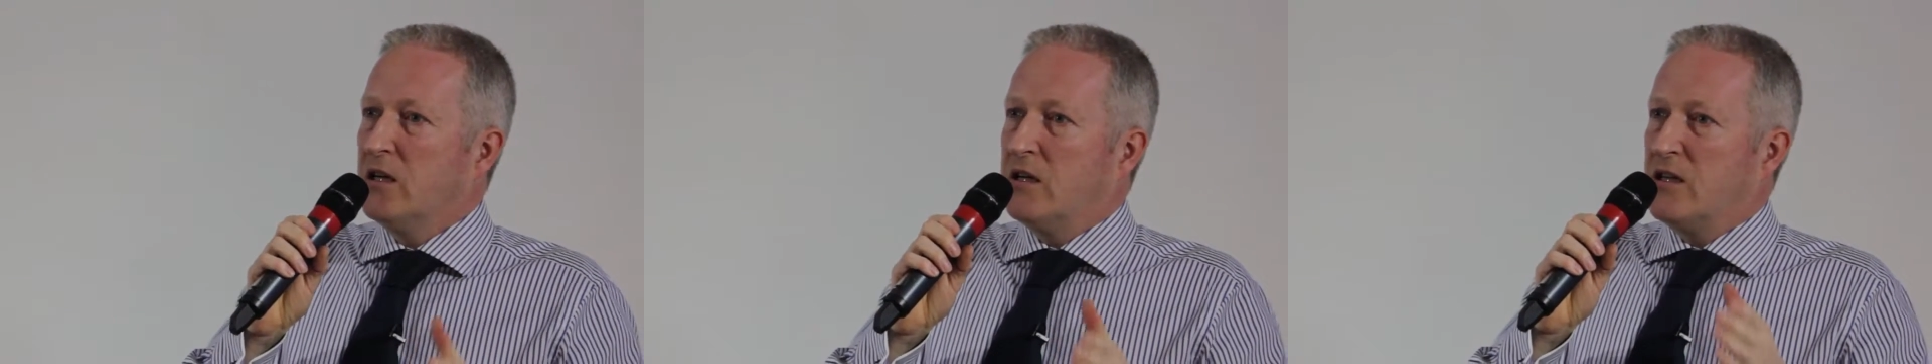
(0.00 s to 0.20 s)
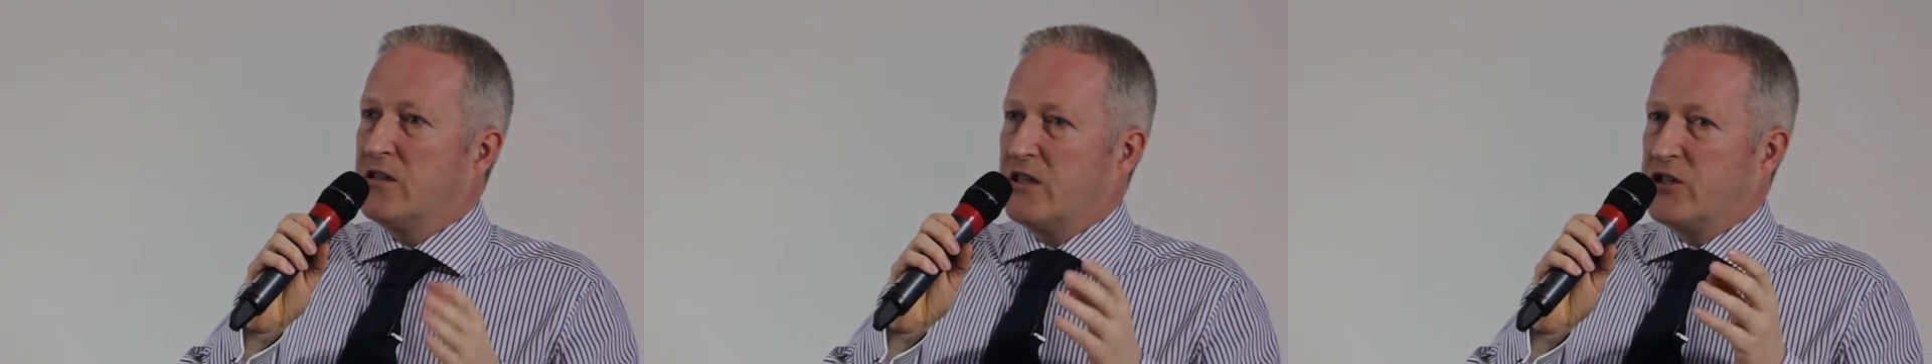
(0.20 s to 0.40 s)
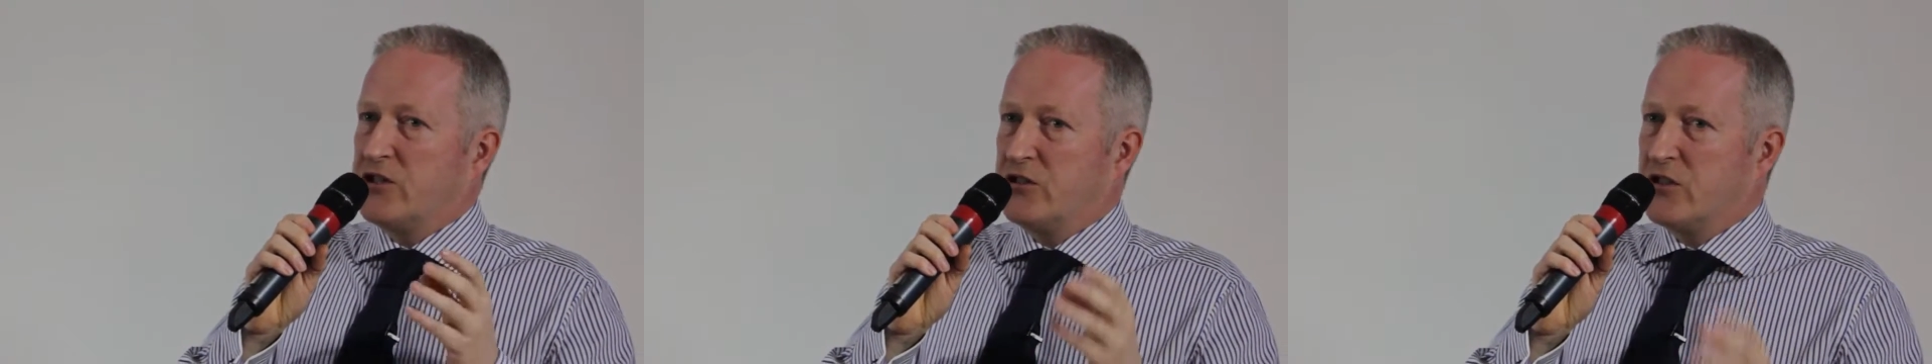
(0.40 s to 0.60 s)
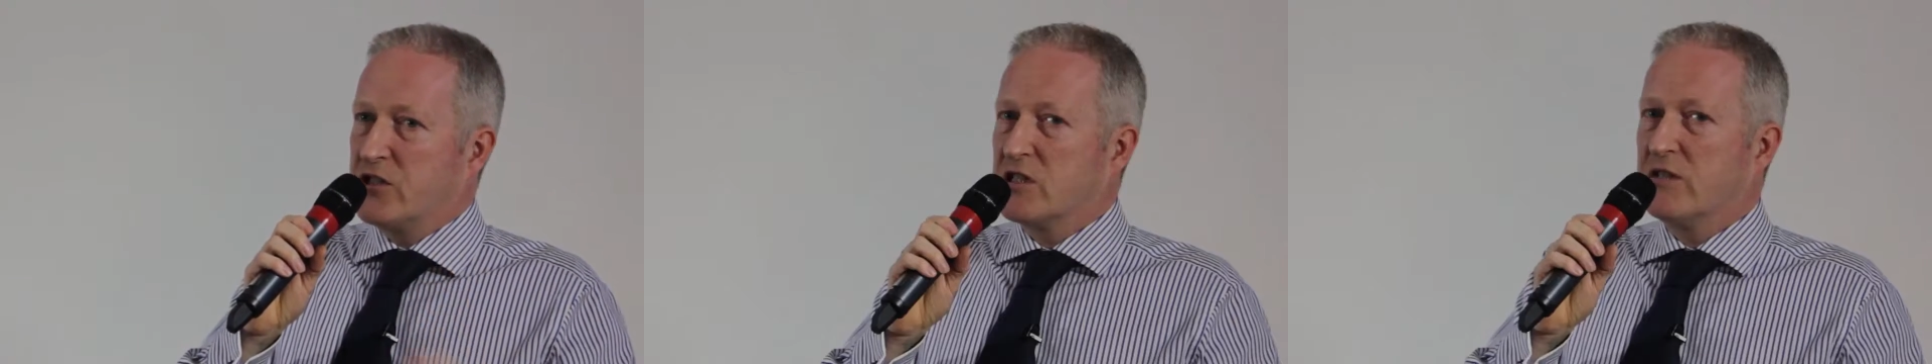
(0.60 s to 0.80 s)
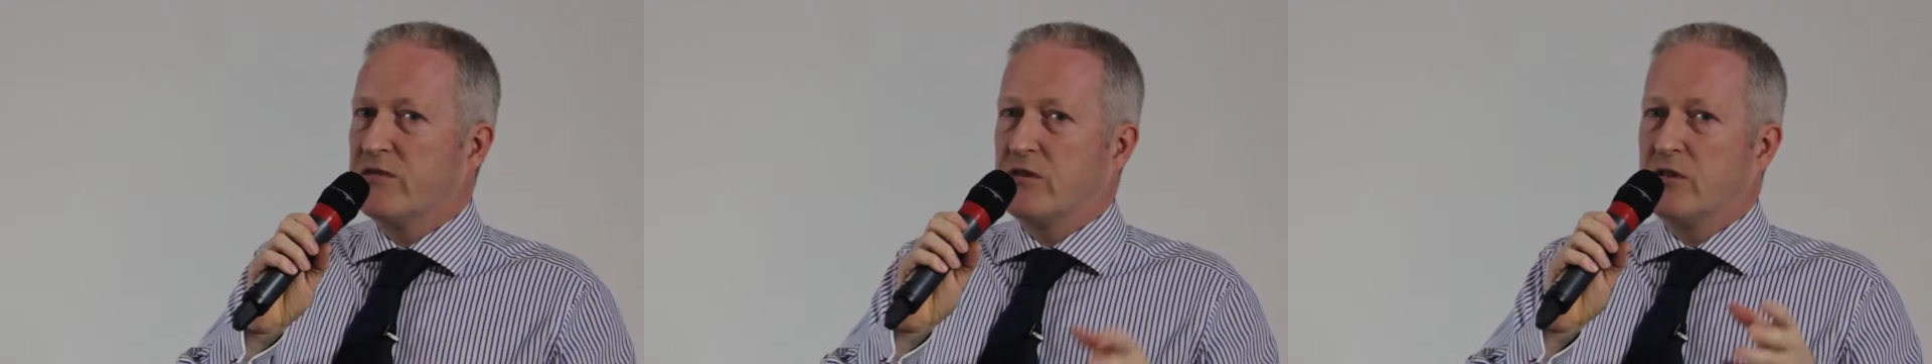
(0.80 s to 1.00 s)
is actually
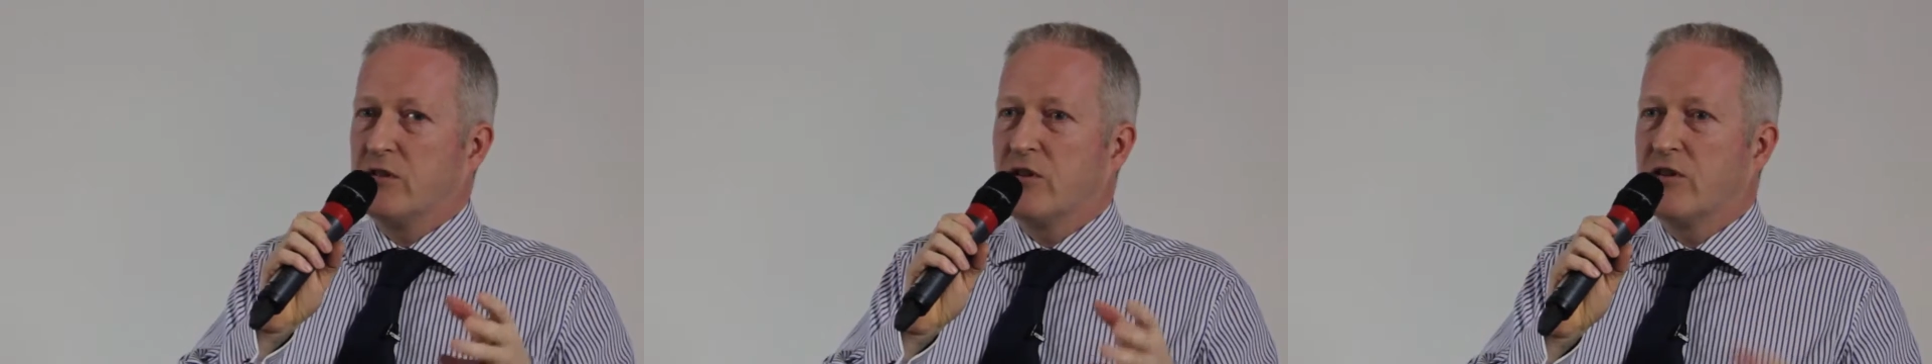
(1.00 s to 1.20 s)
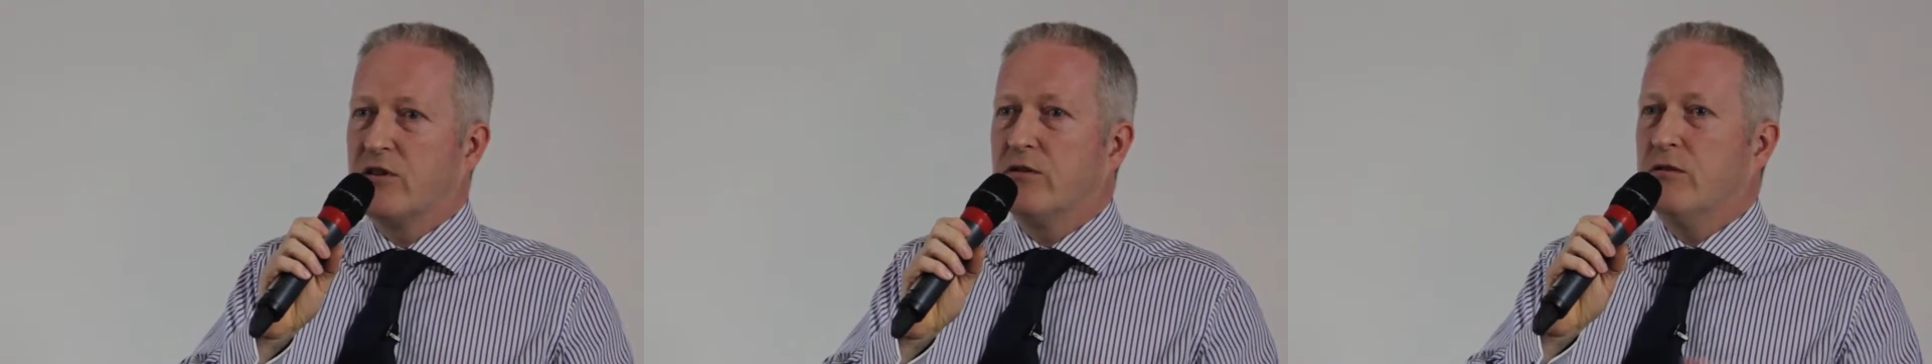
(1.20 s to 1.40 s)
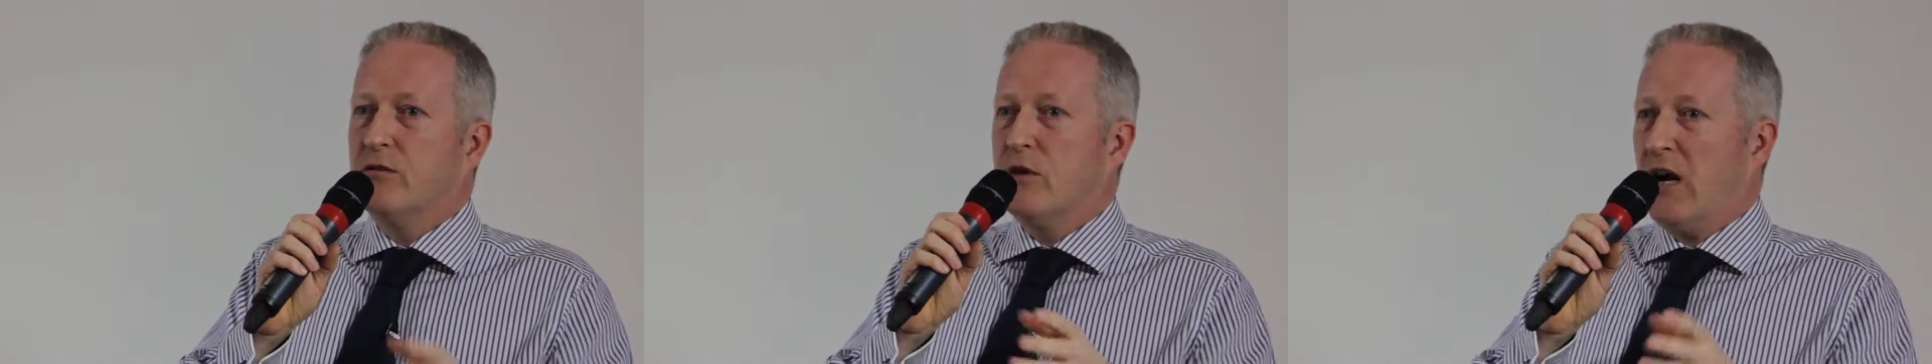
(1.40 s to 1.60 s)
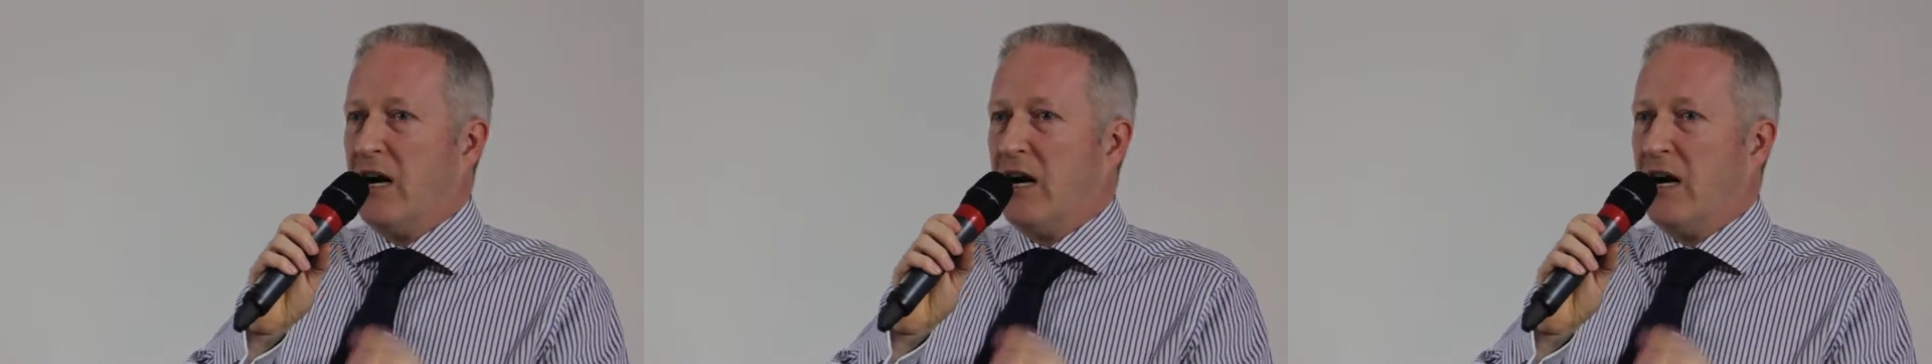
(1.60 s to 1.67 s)
driven through